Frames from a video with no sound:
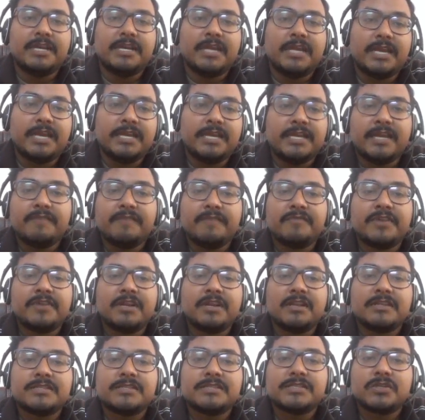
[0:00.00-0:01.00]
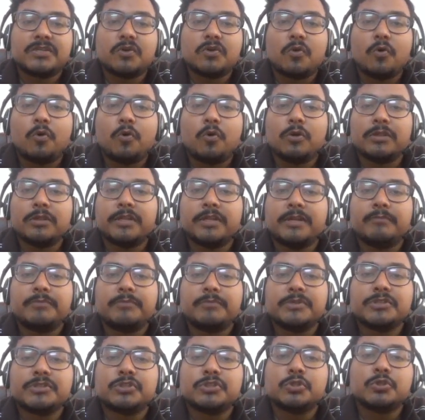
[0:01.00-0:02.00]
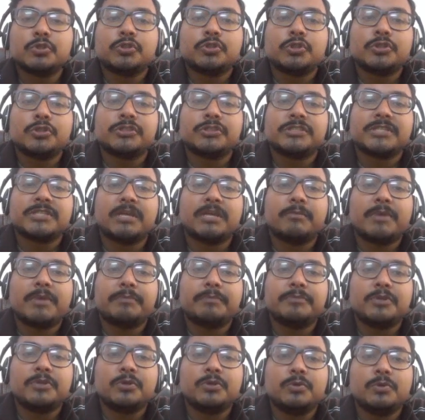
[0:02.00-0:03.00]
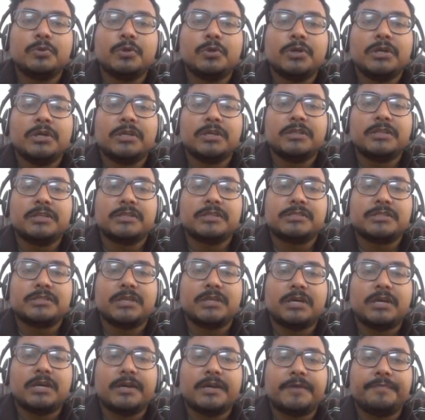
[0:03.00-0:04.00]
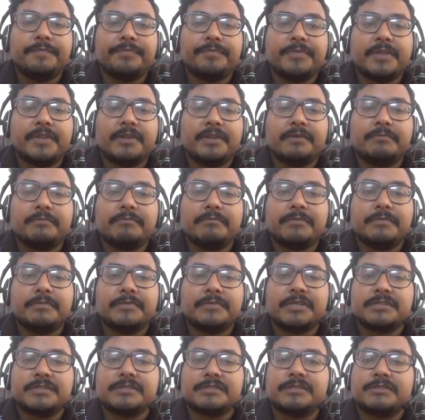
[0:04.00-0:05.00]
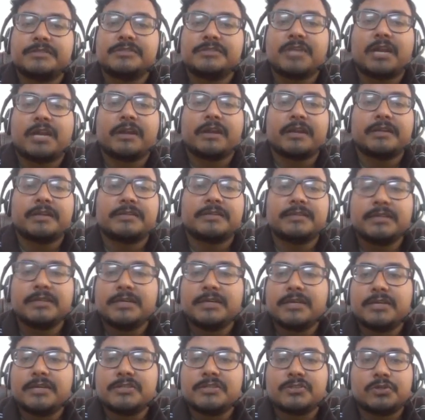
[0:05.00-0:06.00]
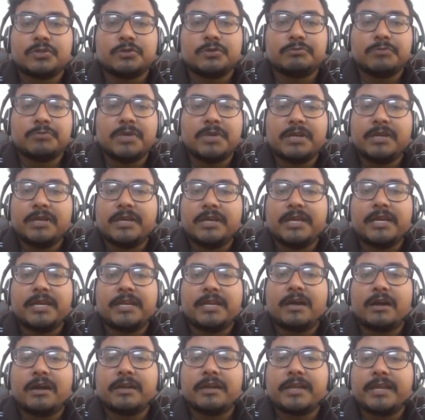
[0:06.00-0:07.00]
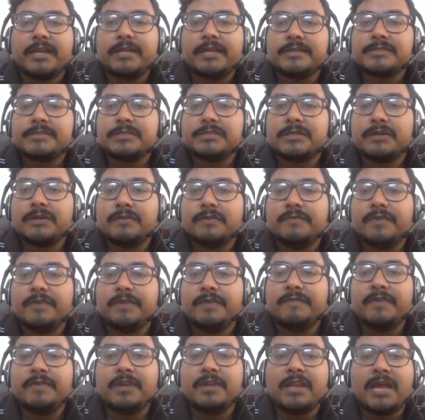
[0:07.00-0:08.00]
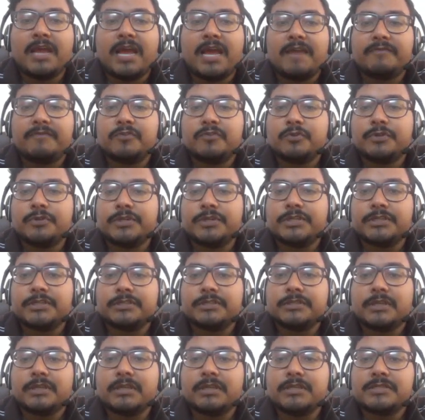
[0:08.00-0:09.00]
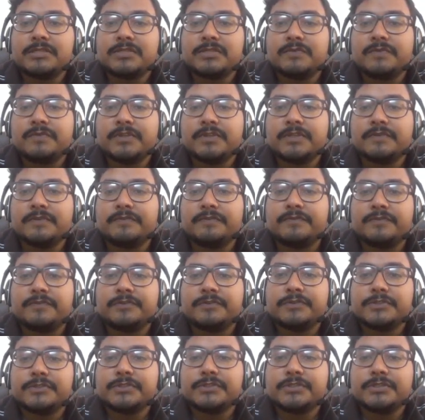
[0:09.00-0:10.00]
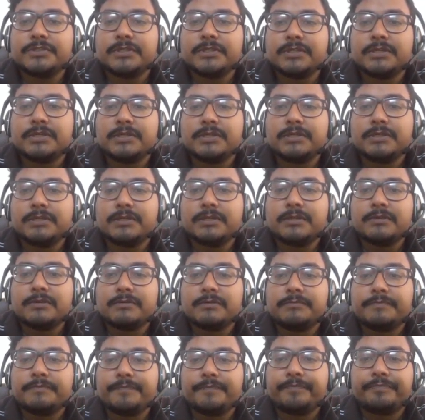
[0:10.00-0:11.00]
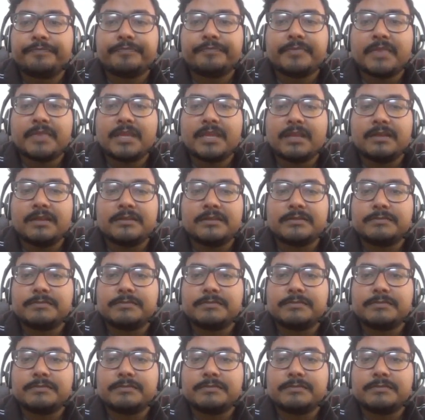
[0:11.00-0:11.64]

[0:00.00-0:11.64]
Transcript: in every list all the numbers should sum up to this this target. So in our case we will have to return a list where the first uh,